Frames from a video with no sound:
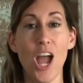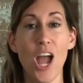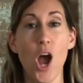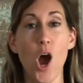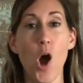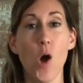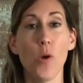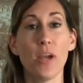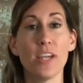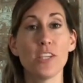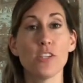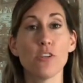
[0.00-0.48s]

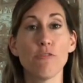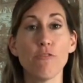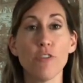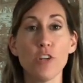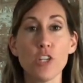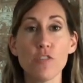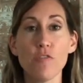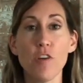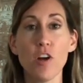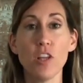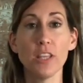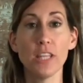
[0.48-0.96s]
Okay, so first
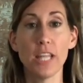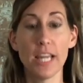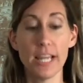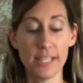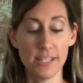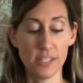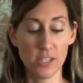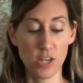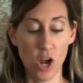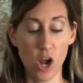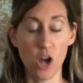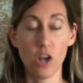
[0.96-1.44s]
of all,
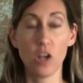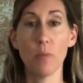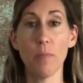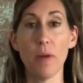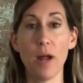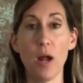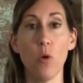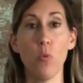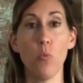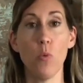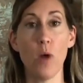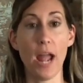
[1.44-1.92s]
let's talk
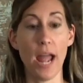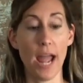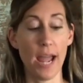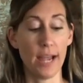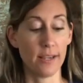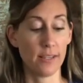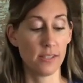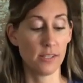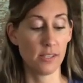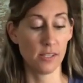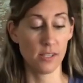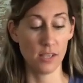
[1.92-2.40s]
about
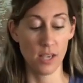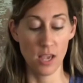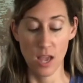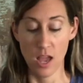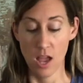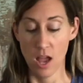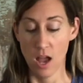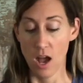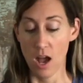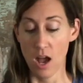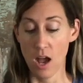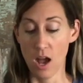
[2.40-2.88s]
wax.
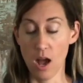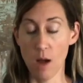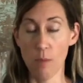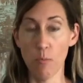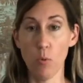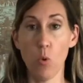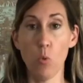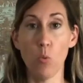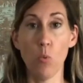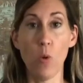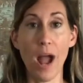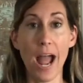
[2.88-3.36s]

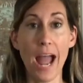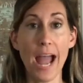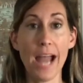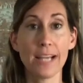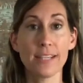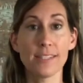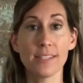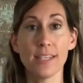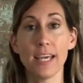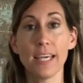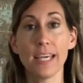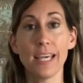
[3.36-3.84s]

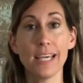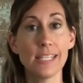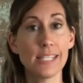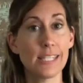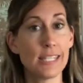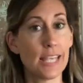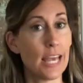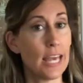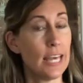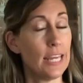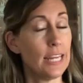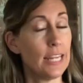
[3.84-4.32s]
Wax, like I
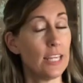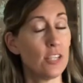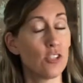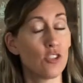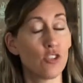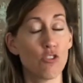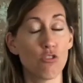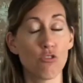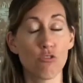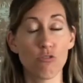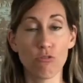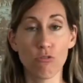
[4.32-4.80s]
said, is
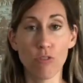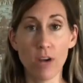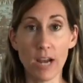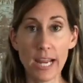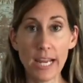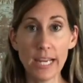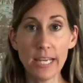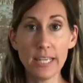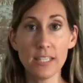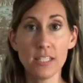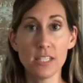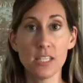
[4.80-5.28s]

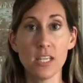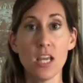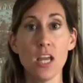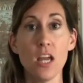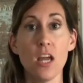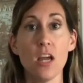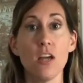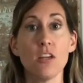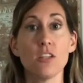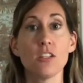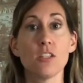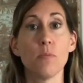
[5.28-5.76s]
great
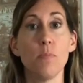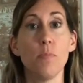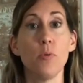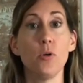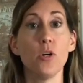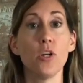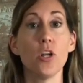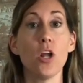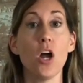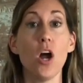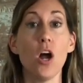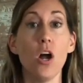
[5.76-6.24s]
to
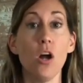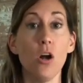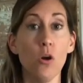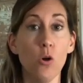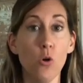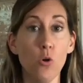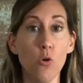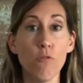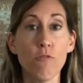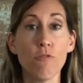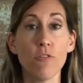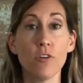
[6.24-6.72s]
put
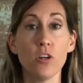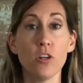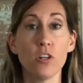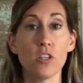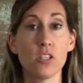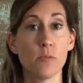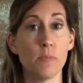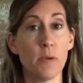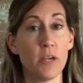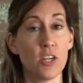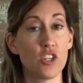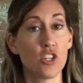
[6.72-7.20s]
over,
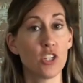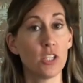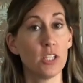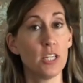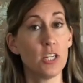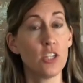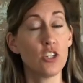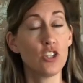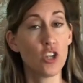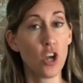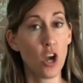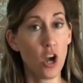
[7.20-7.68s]

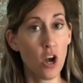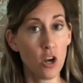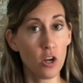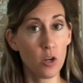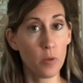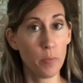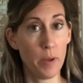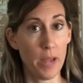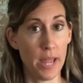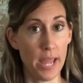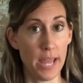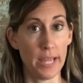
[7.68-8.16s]
especially
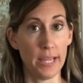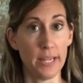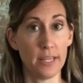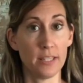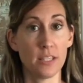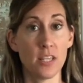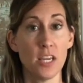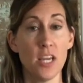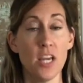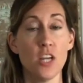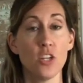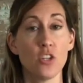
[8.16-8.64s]
chalk paint,
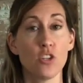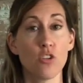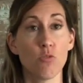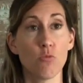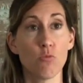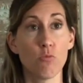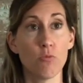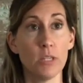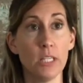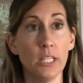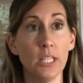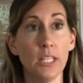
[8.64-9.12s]
to
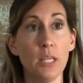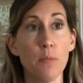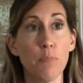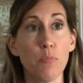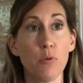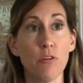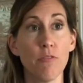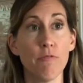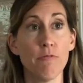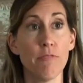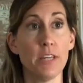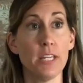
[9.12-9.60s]
really
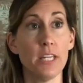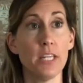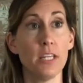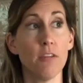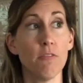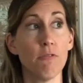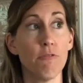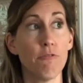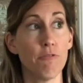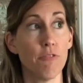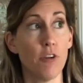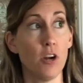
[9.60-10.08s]
prevent it
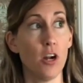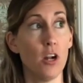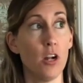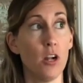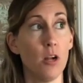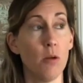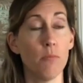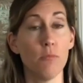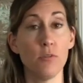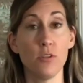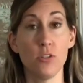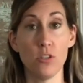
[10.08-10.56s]

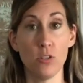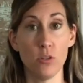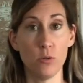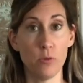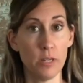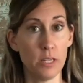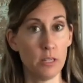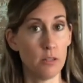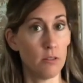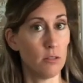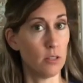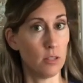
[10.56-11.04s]
from
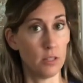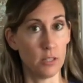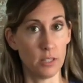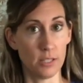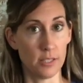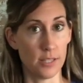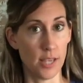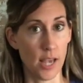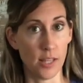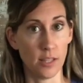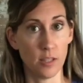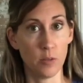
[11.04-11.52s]
doing
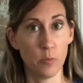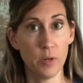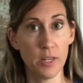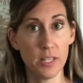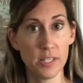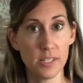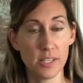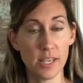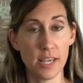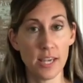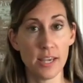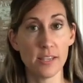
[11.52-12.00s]
exactly what it
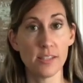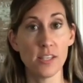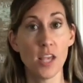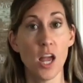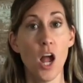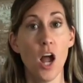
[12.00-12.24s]
says,